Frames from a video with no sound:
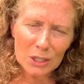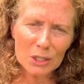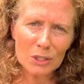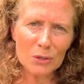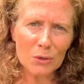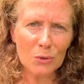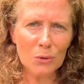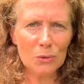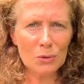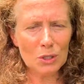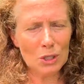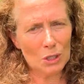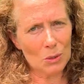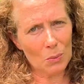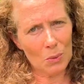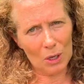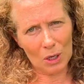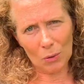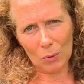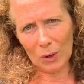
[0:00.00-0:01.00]
the soil so that
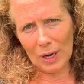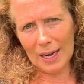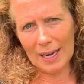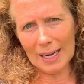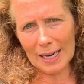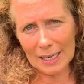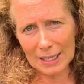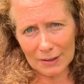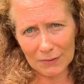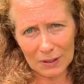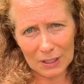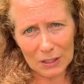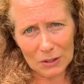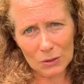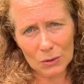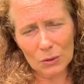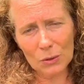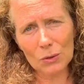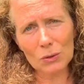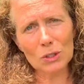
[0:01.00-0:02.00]
we're creating living
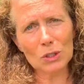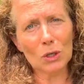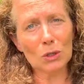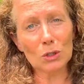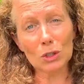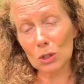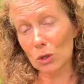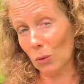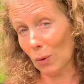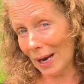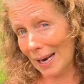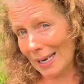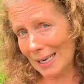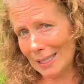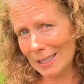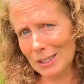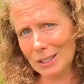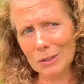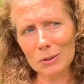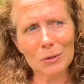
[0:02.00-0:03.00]
soils, not
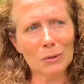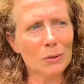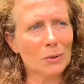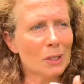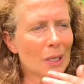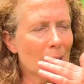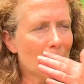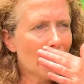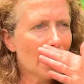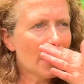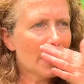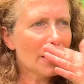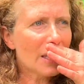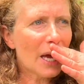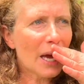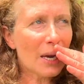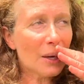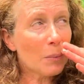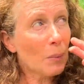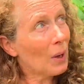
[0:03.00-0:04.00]
degrading the soils,
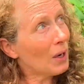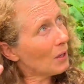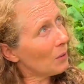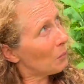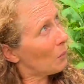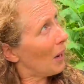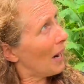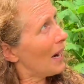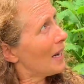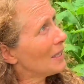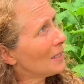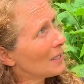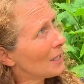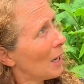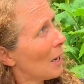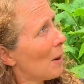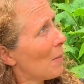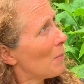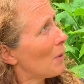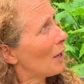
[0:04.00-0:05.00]
that when the rains
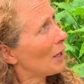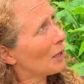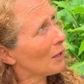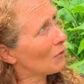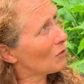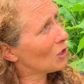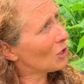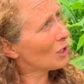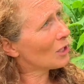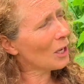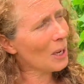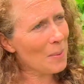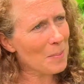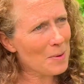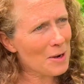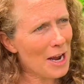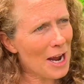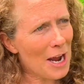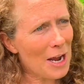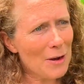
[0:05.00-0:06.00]
come, like they've just
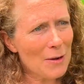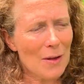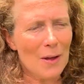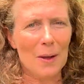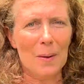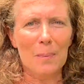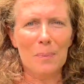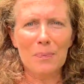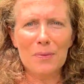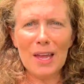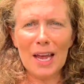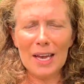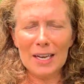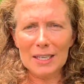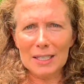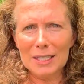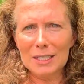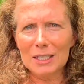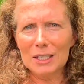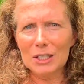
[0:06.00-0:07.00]
come now, that
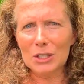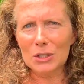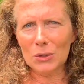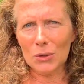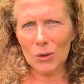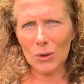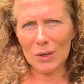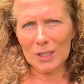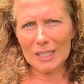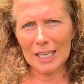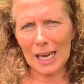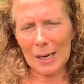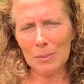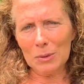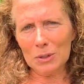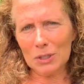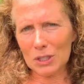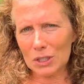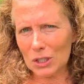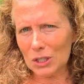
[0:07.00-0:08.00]
the soil is
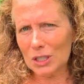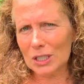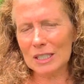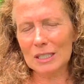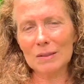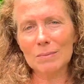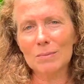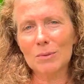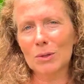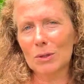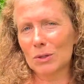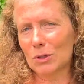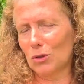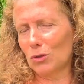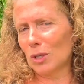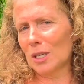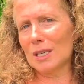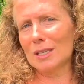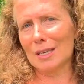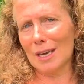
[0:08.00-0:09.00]
able to just
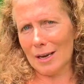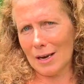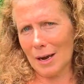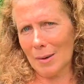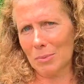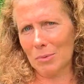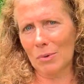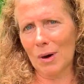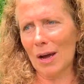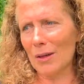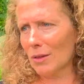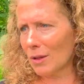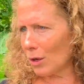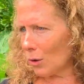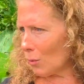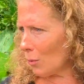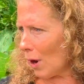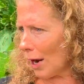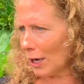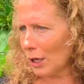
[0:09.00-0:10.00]
drink that up rather than
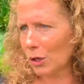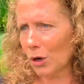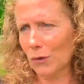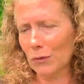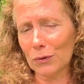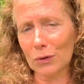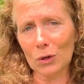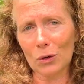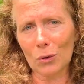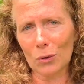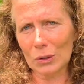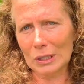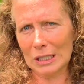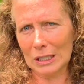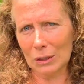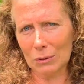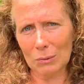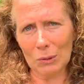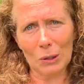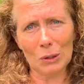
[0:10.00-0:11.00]
it running off and
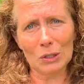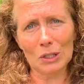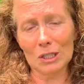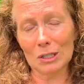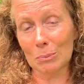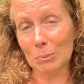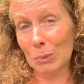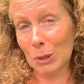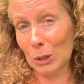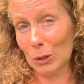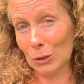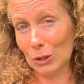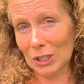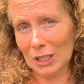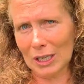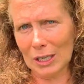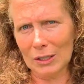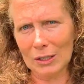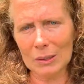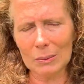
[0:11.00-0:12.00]
causing erosion and
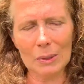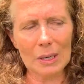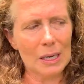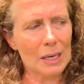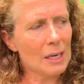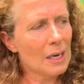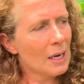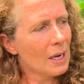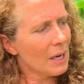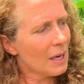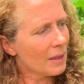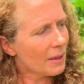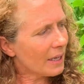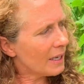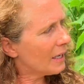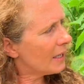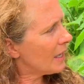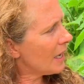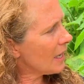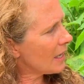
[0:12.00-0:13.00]
pollution elsewhere.
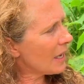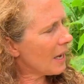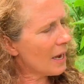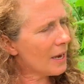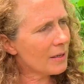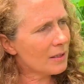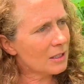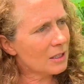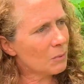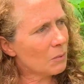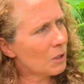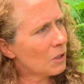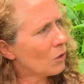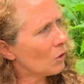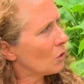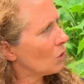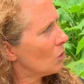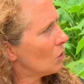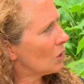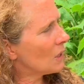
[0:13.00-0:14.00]
That in our gardens that we're
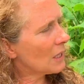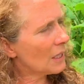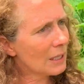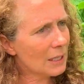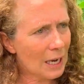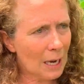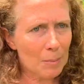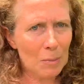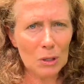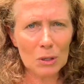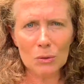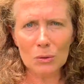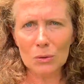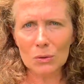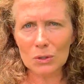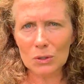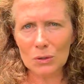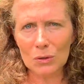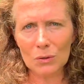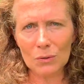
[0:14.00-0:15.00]
not using
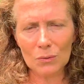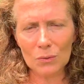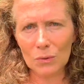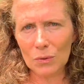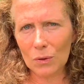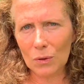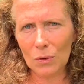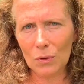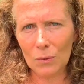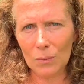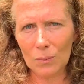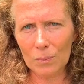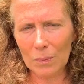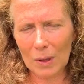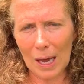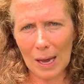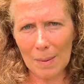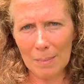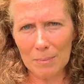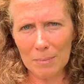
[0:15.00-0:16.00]
chemicals or
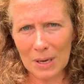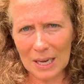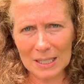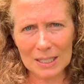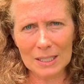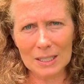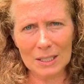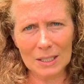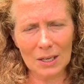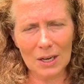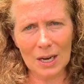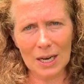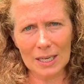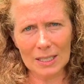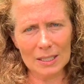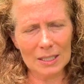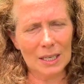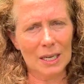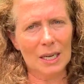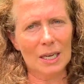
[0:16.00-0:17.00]

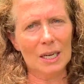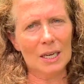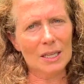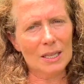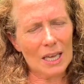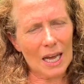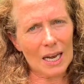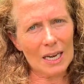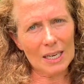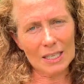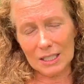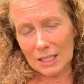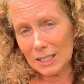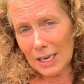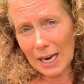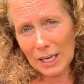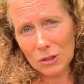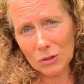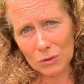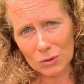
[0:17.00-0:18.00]
pesticides, that it's
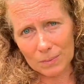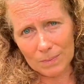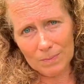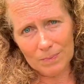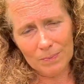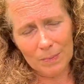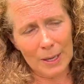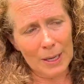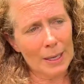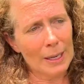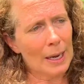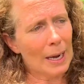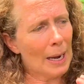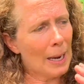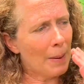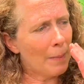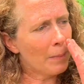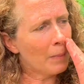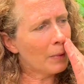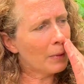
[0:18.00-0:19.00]
natural.
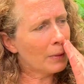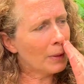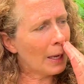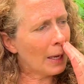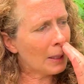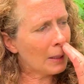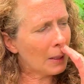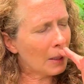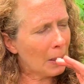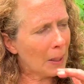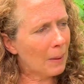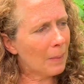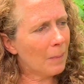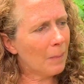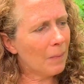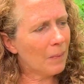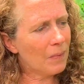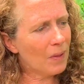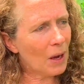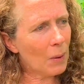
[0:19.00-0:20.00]

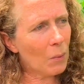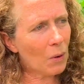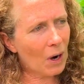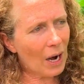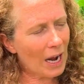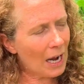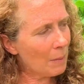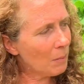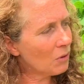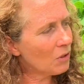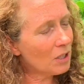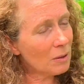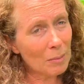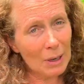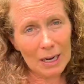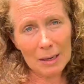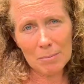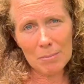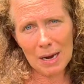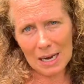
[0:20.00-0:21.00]
That we're able to
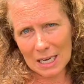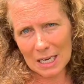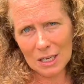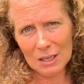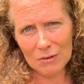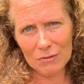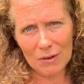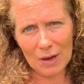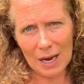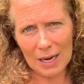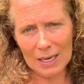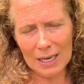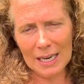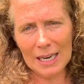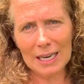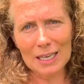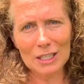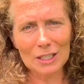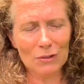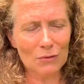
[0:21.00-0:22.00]
meet many of our
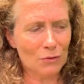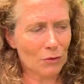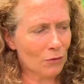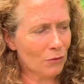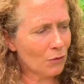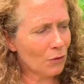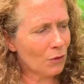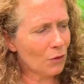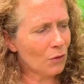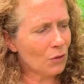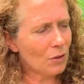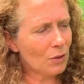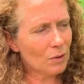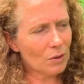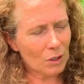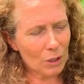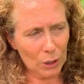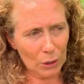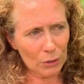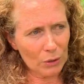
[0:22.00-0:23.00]
needs for food
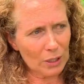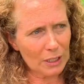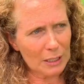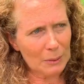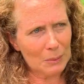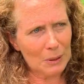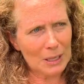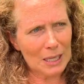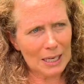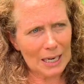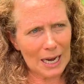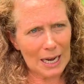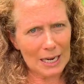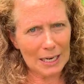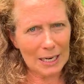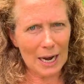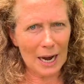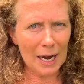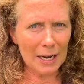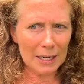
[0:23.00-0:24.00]
locally within our
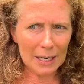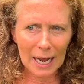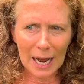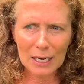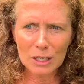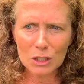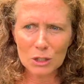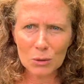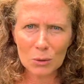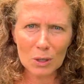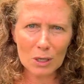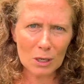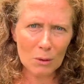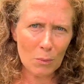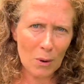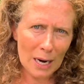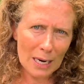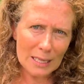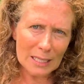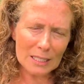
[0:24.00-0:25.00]
garden and do it in a
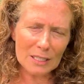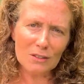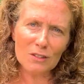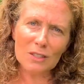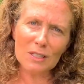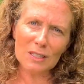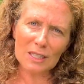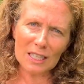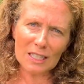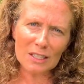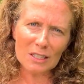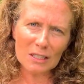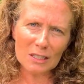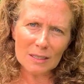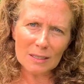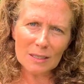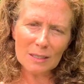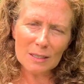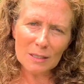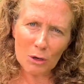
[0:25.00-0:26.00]
way
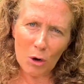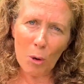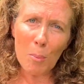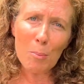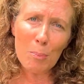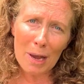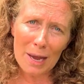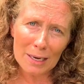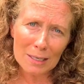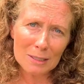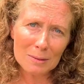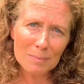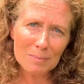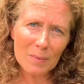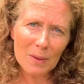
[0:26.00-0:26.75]
that's compact.